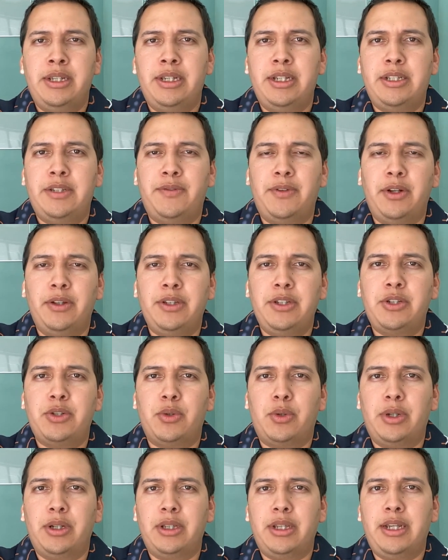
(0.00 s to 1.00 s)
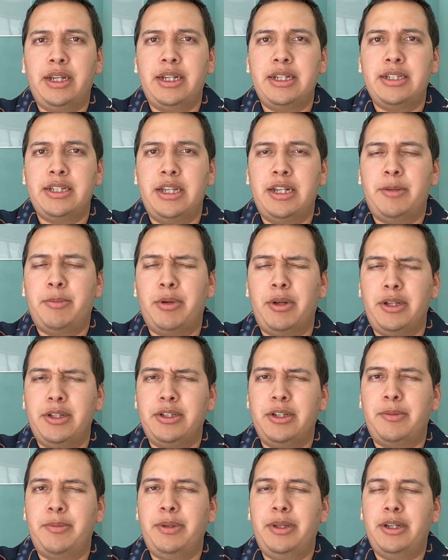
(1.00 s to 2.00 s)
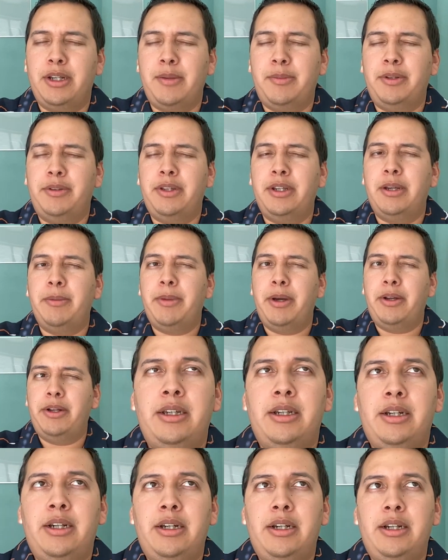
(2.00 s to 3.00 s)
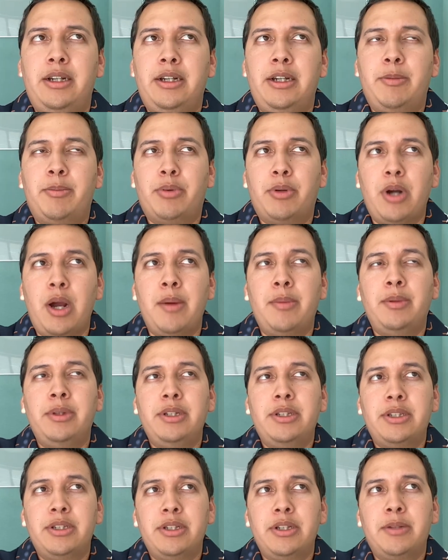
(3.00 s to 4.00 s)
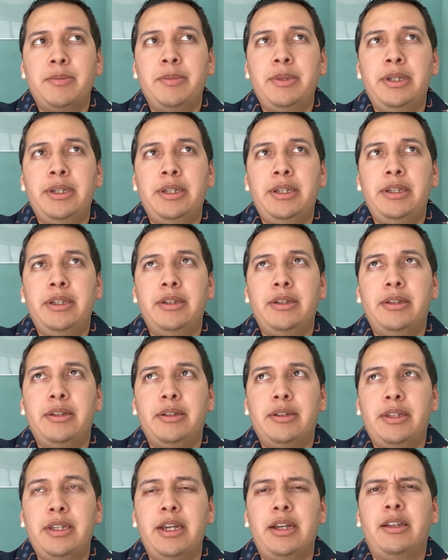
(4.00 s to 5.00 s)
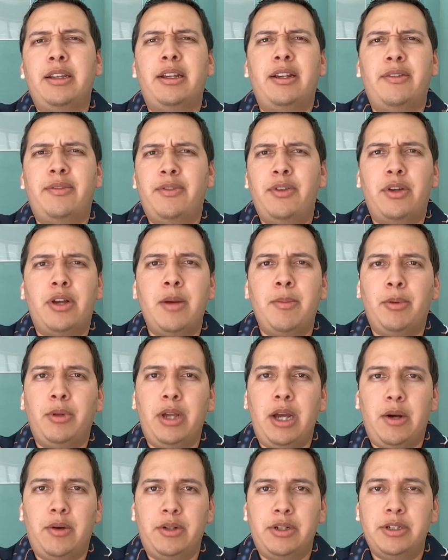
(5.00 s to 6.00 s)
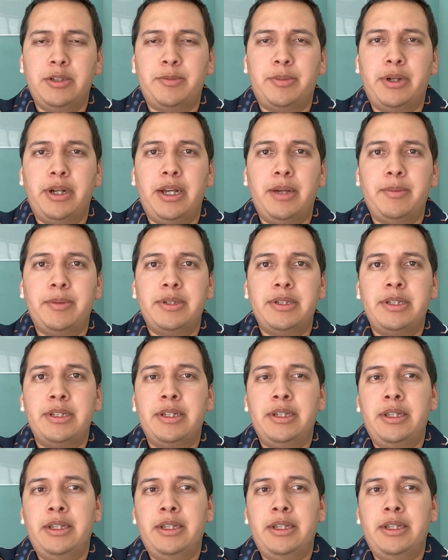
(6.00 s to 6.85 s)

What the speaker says: It's fairly short. Like I said, it probably took me, come to think about it, it probably took me, like a couple hours perhaps.